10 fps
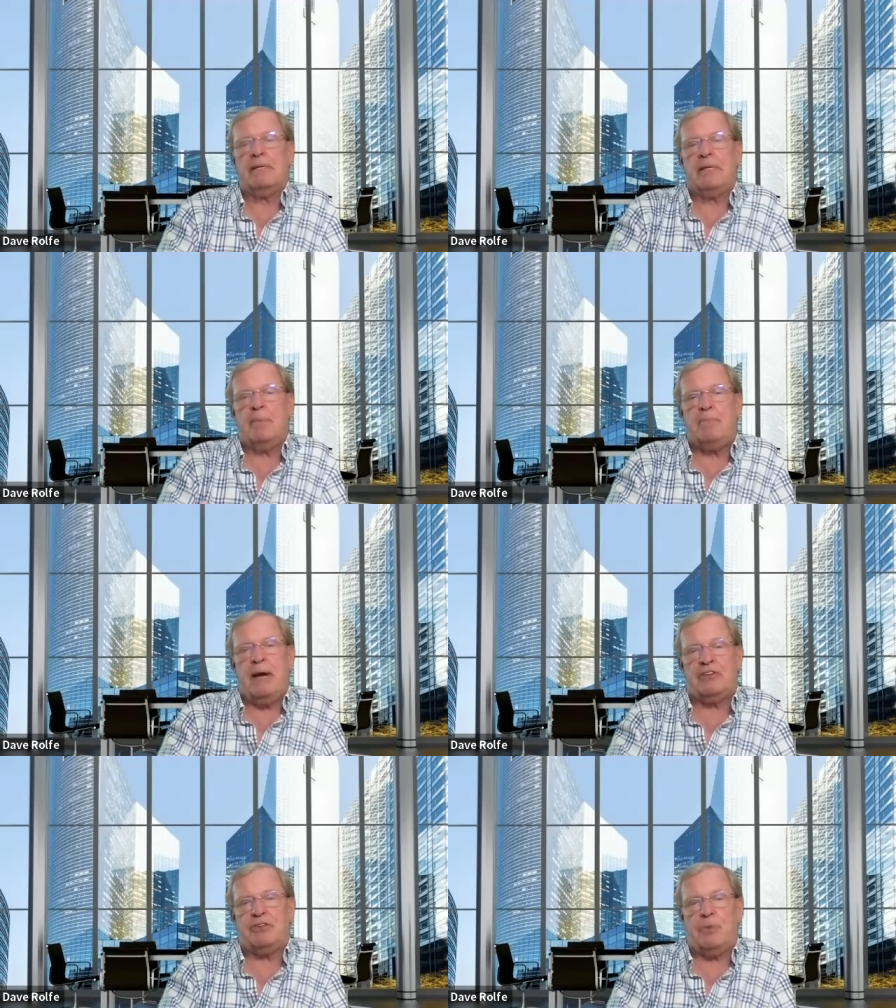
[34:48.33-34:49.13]
The
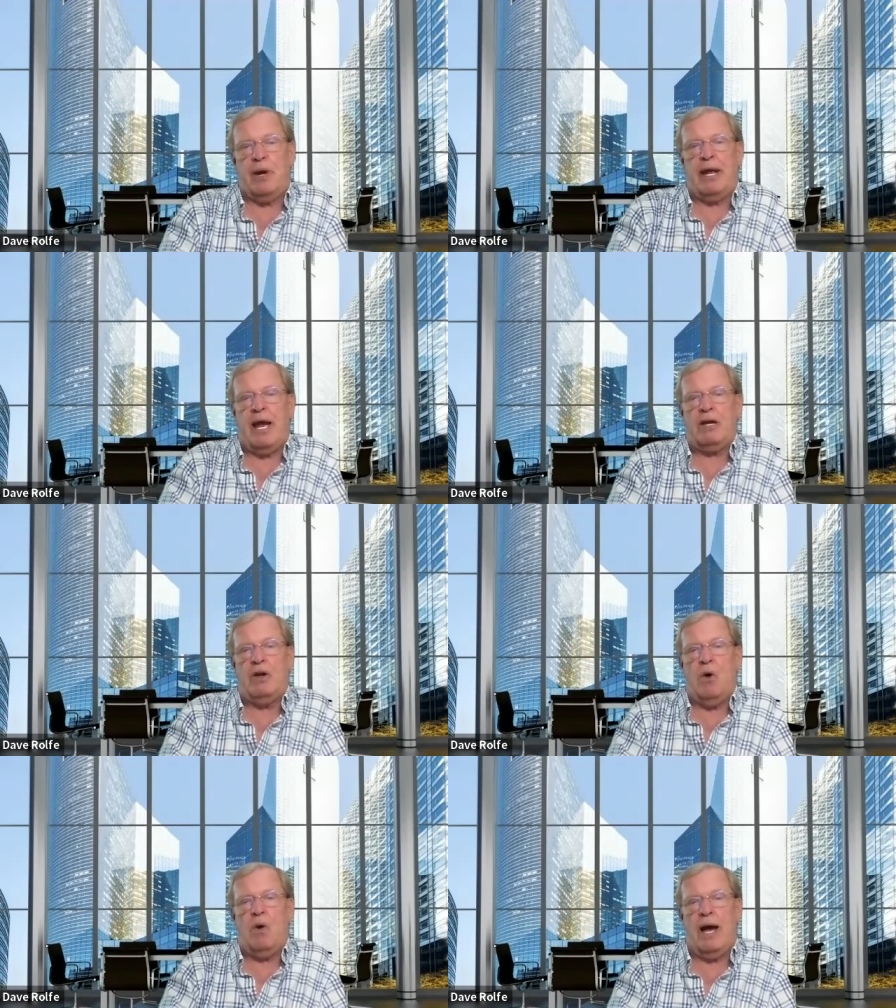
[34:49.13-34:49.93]
best way I
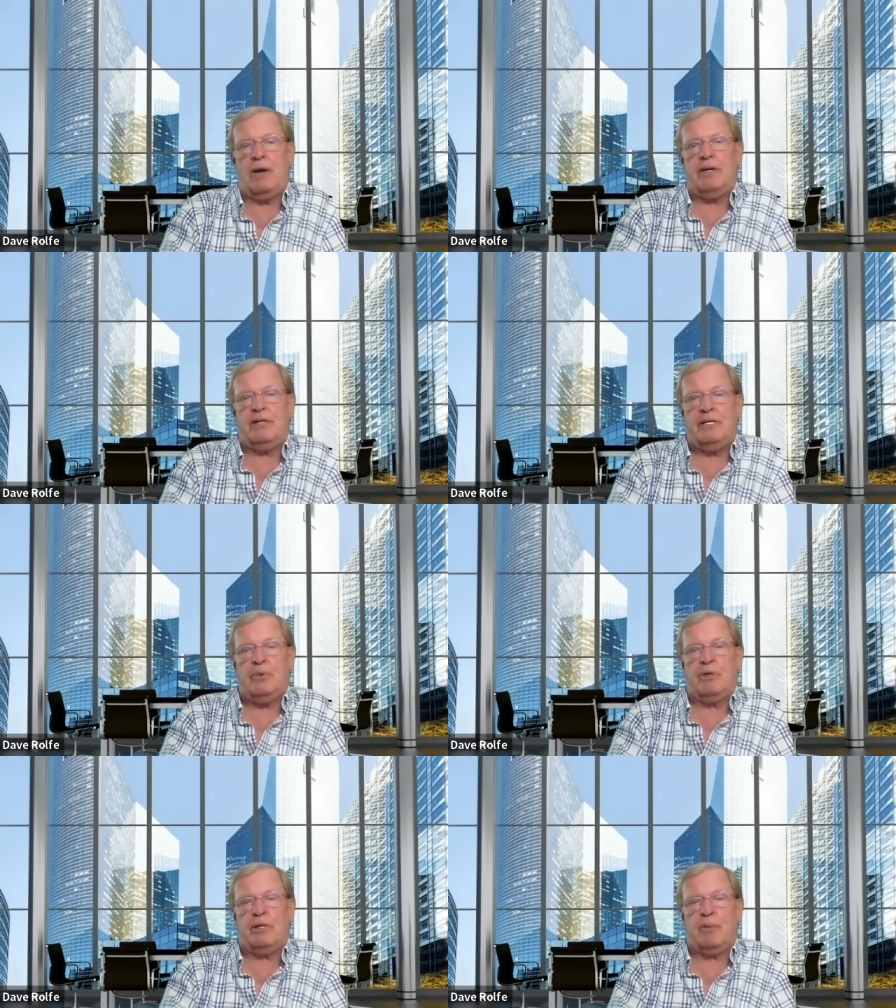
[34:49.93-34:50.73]
know how to
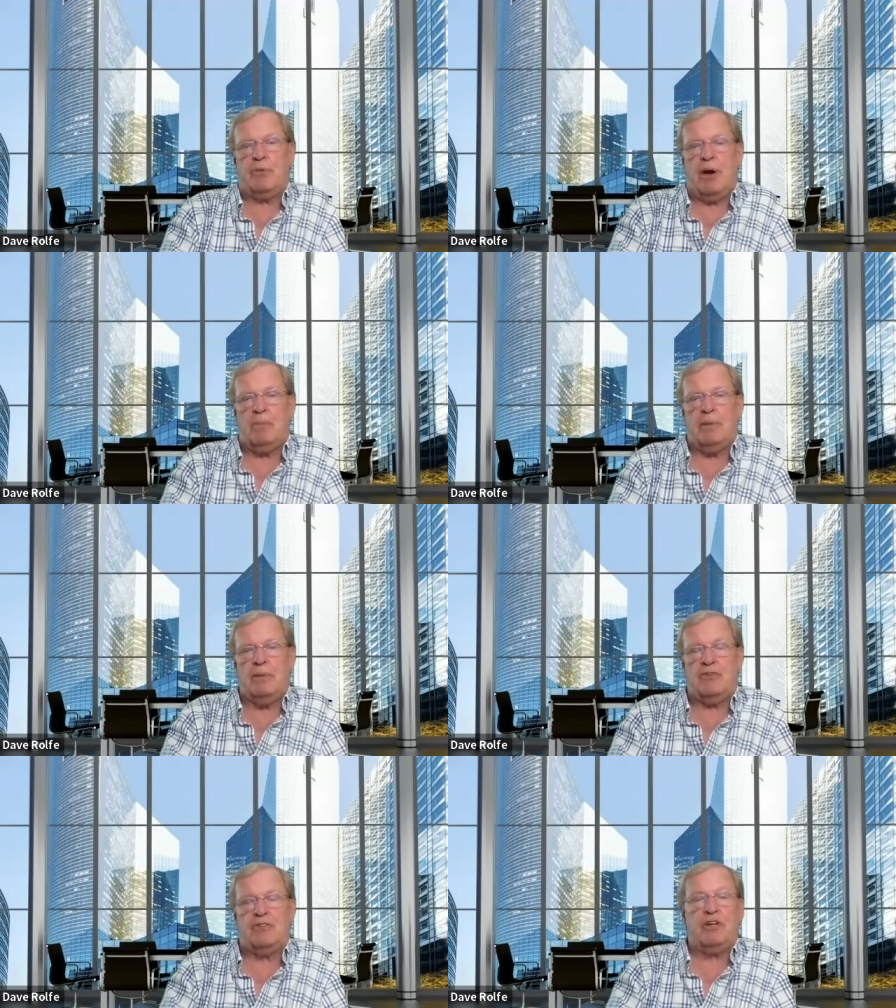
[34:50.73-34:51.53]
deal with a
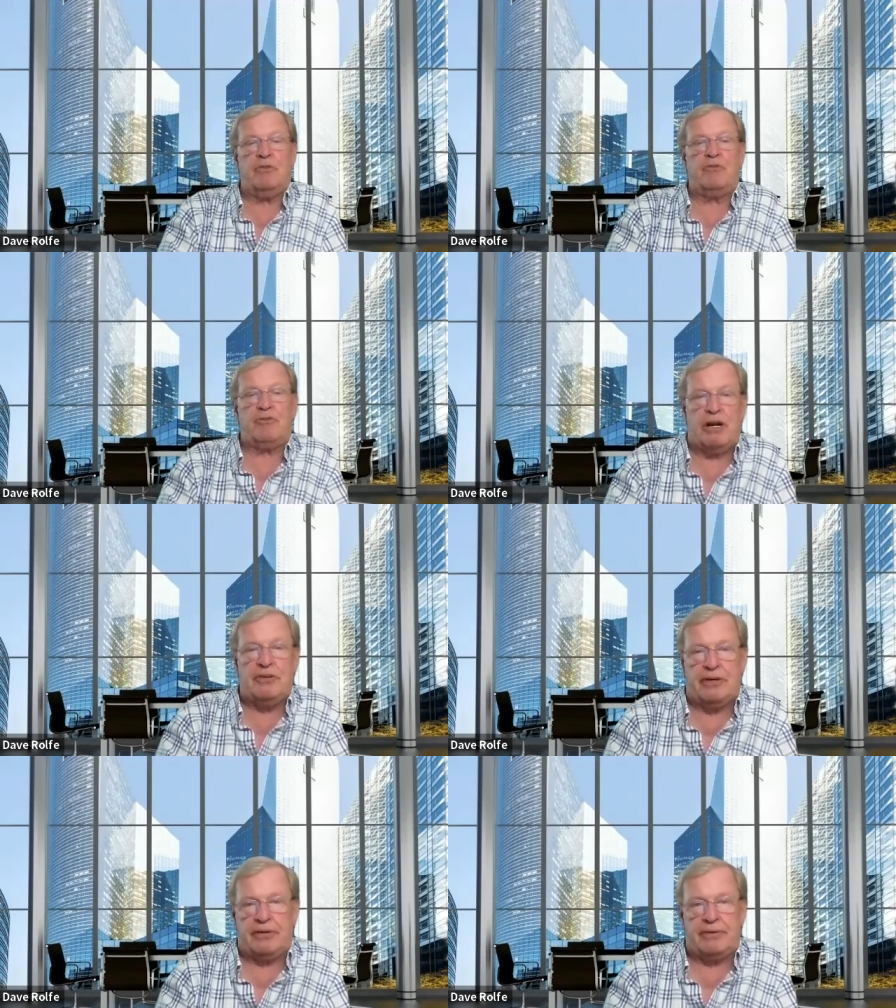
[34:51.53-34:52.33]
problem is
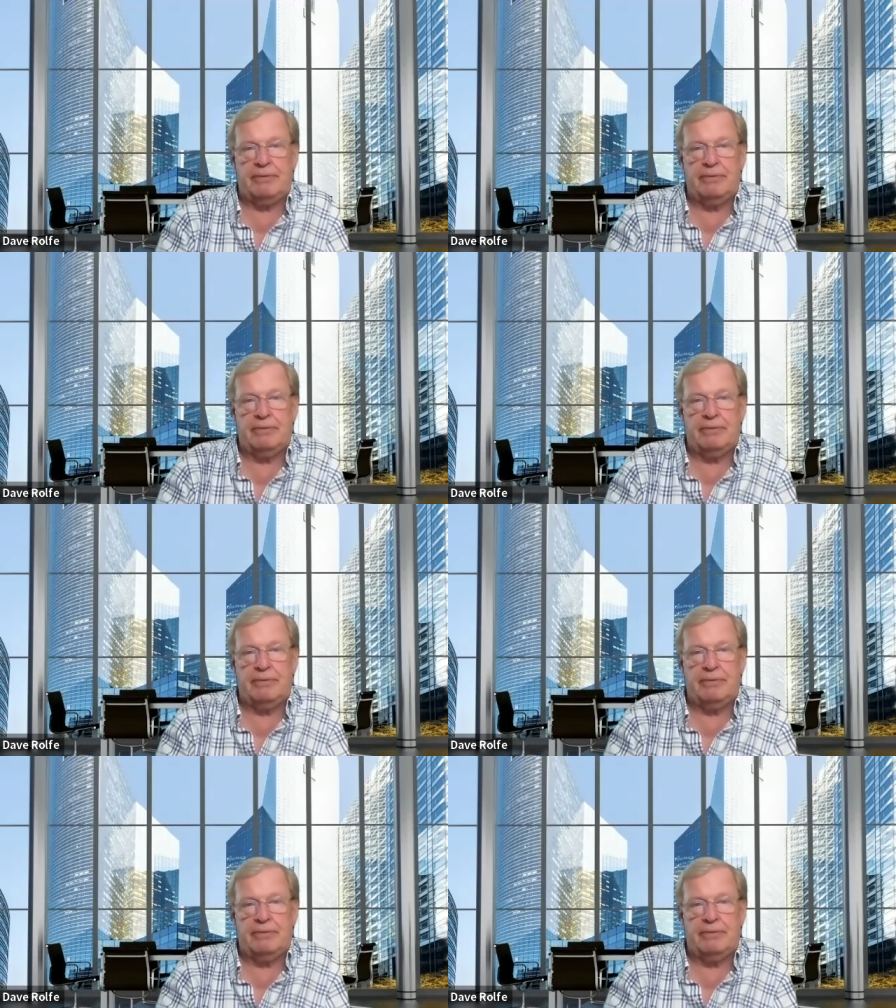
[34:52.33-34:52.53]
confront it,